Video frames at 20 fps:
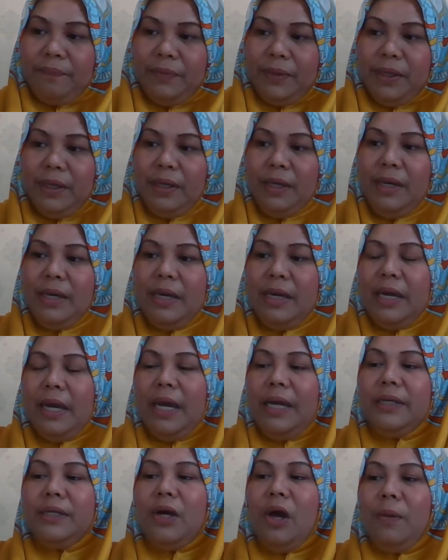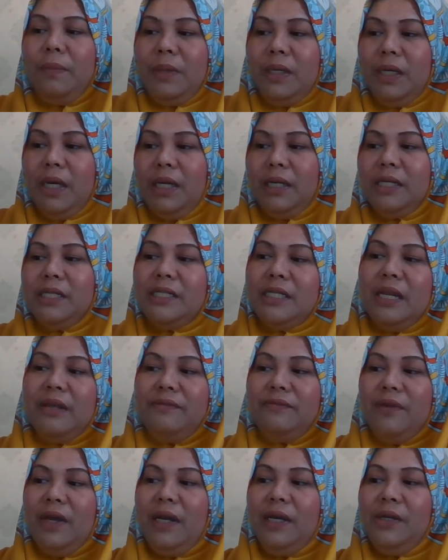Yeah, and communicate
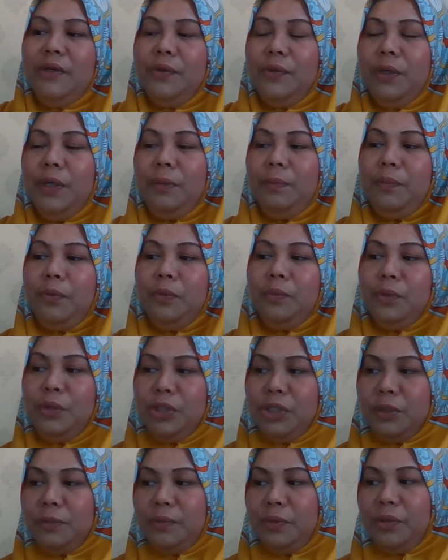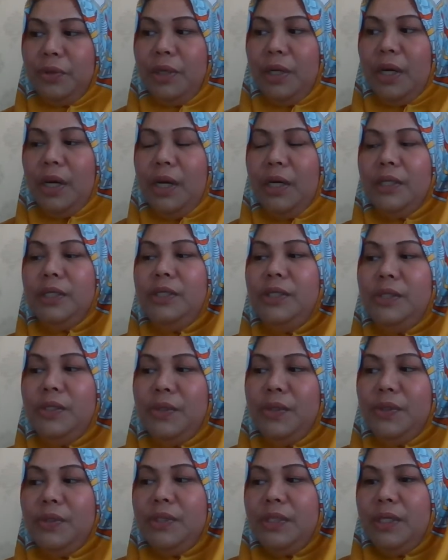Islam value in promotion product
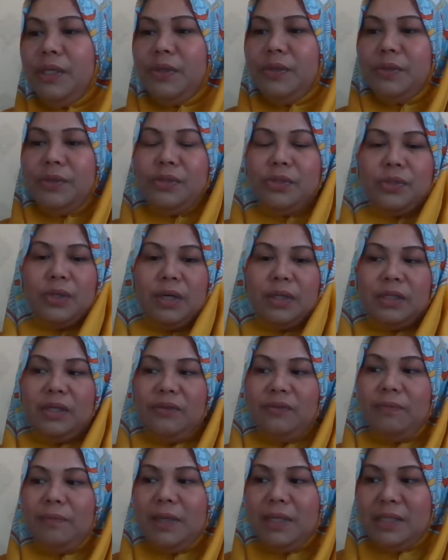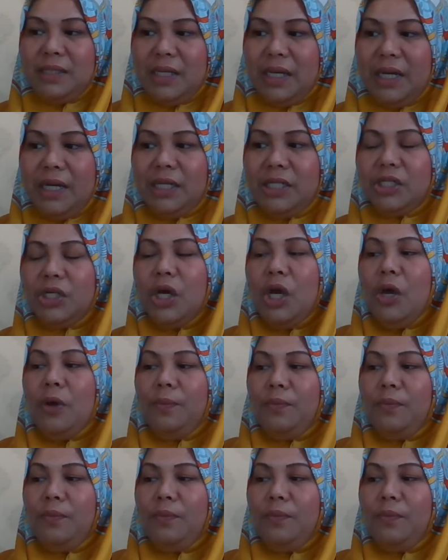using constructive message,